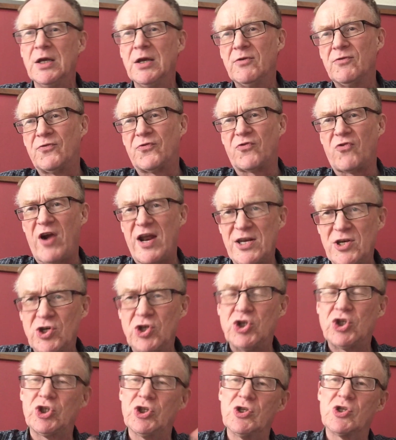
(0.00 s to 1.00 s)

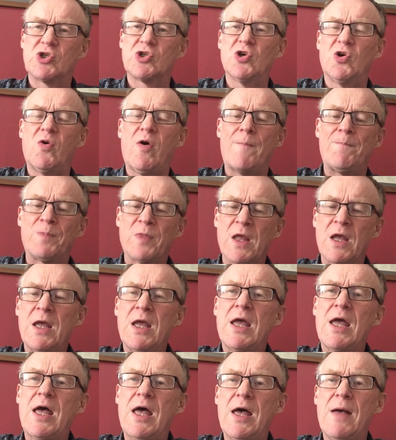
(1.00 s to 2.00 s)
French and so on.
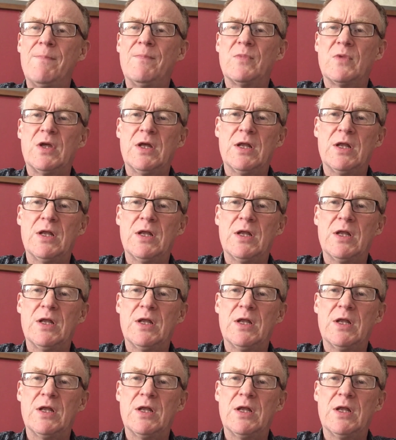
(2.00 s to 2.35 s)
And